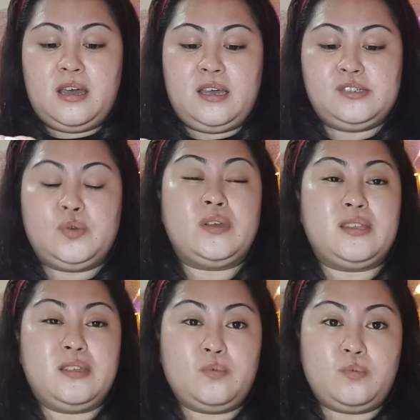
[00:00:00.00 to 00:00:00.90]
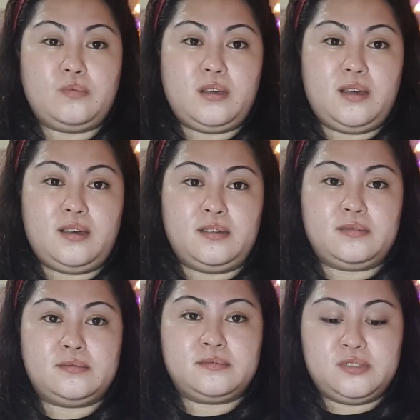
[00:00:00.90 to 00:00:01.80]
I soak it in
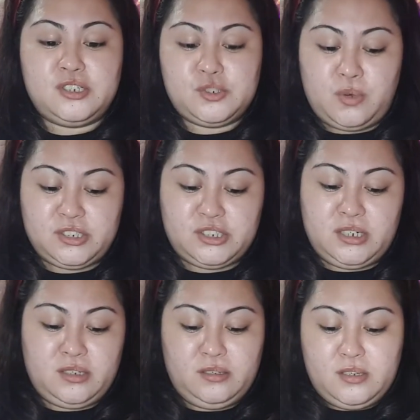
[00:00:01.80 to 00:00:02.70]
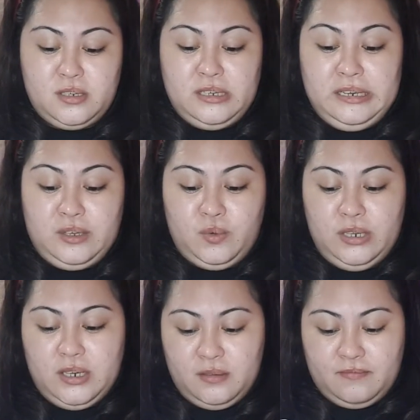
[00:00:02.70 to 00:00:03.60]
dishwashing liquid,